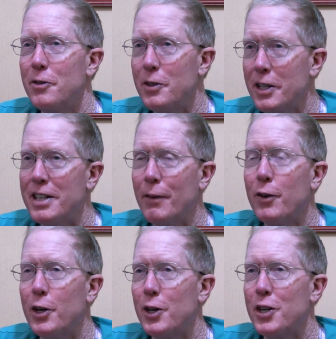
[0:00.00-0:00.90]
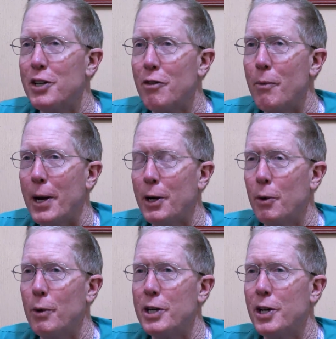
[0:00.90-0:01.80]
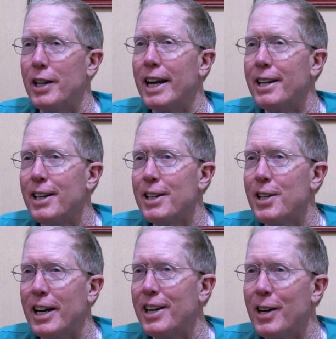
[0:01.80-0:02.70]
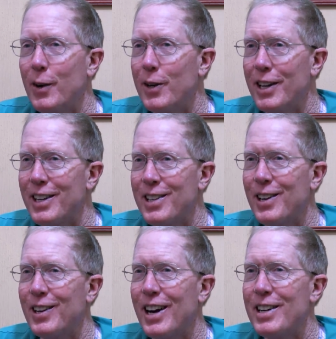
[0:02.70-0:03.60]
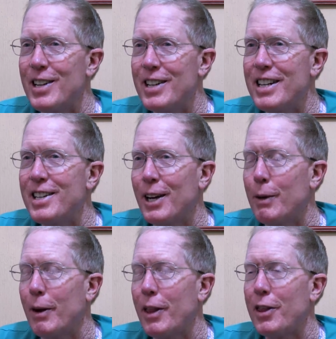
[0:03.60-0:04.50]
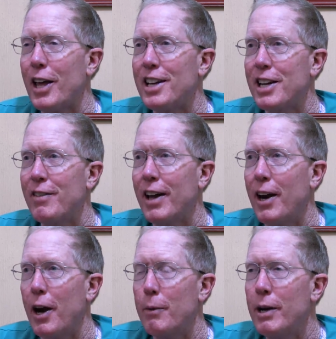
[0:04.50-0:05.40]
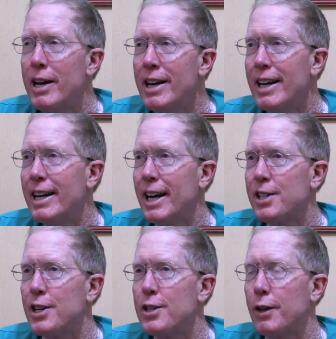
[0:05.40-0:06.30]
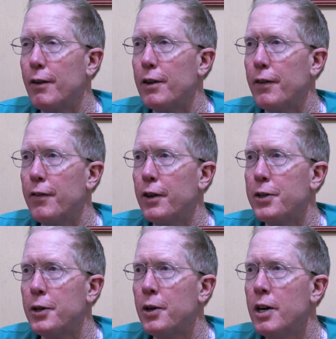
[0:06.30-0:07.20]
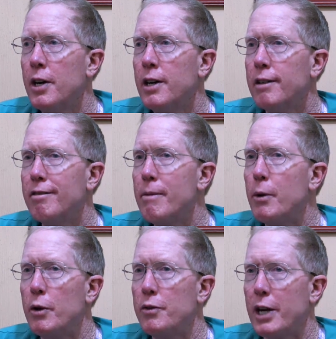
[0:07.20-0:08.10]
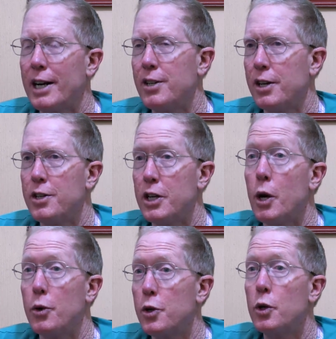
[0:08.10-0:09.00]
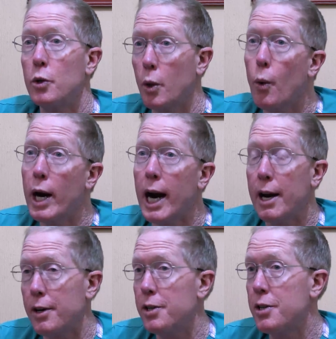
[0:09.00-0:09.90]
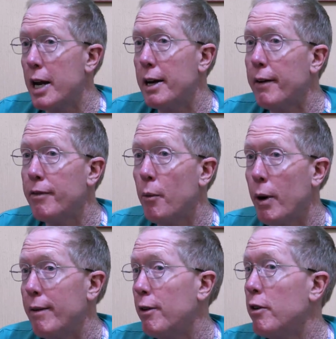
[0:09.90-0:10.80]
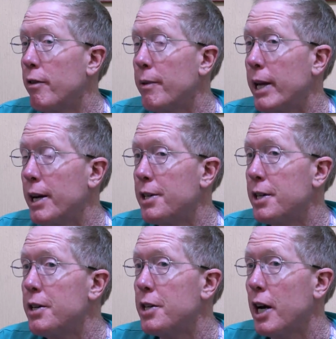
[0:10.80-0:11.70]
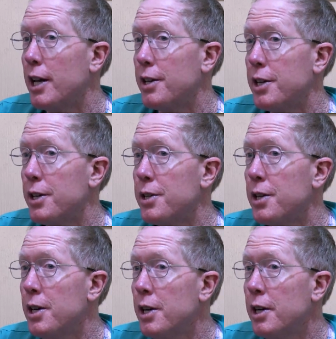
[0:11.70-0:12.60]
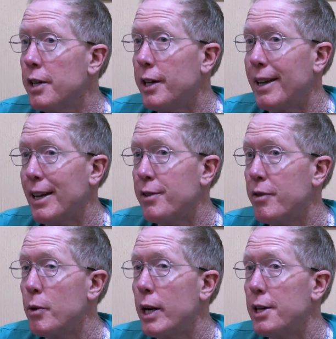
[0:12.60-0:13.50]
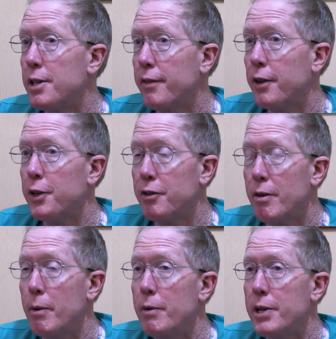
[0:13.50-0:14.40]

the difficulties of a medical mission like this. I could go into this in all kinds of detail about the thoughts I've had on it, but in essence, the filter removes excess CO2. The way I understand it, from what I've learned from the anesthesiologists in the last few days, the filter removes